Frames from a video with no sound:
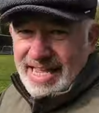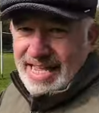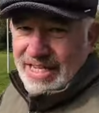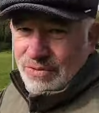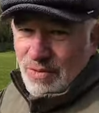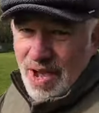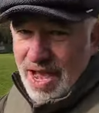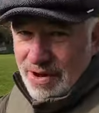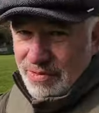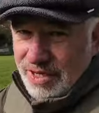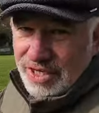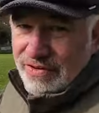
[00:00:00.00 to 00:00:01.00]
is where
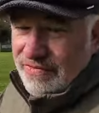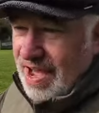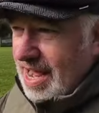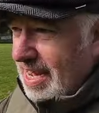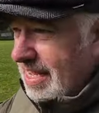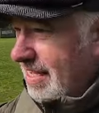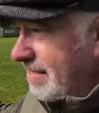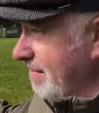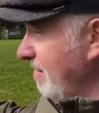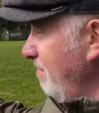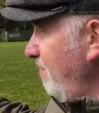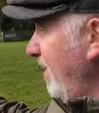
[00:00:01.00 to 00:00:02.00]
Richard Varley
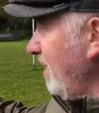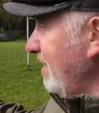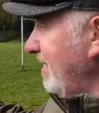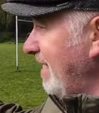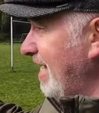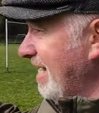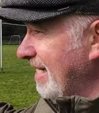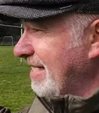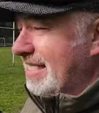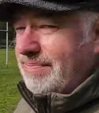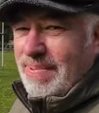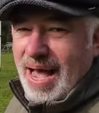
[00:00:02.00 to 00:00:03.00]
built his
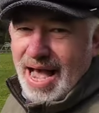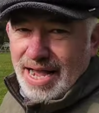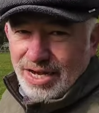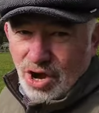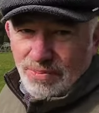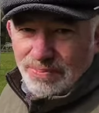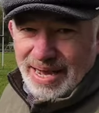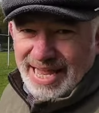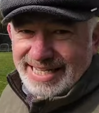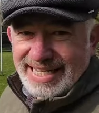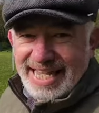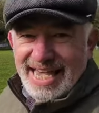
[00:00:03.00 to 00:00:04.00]
spa
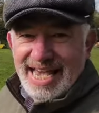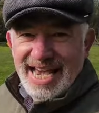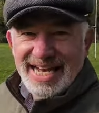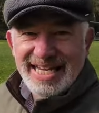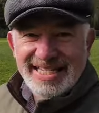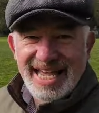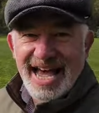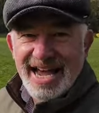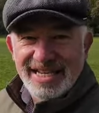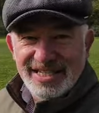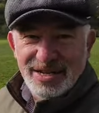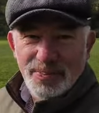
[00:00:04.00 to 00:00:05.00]
complex. And it's
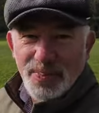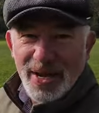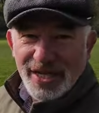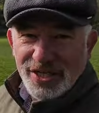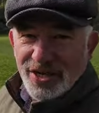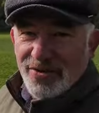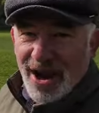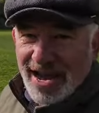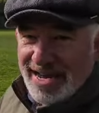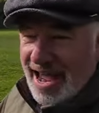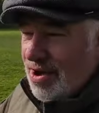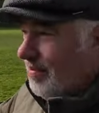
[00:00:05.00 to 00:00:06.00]
hard to picture
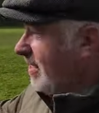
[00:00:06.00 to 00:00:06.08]
right now